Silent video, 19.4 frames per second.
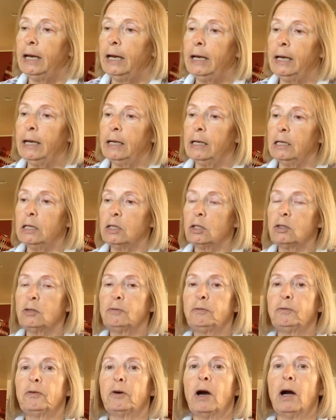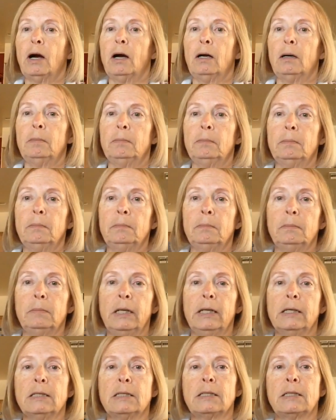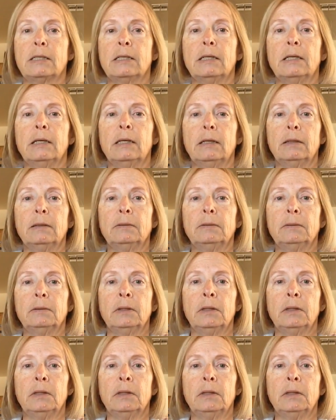is the